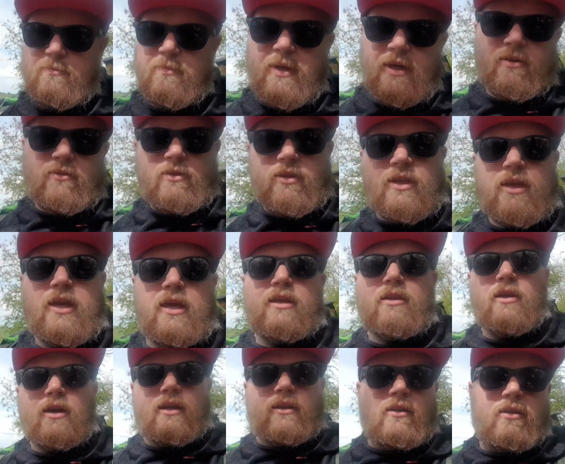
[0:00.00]
be another kilo
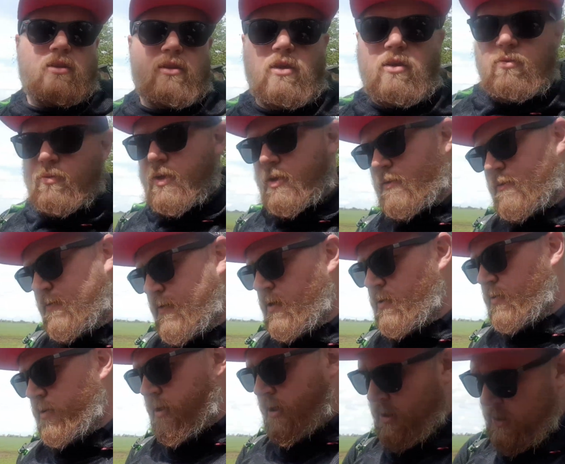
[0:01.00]
I'd have thought with
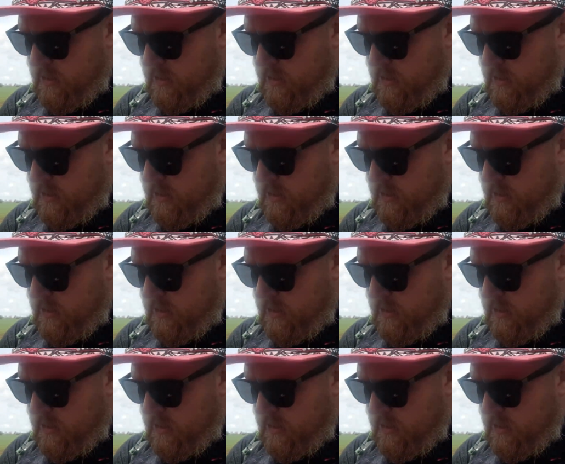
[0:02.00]
food.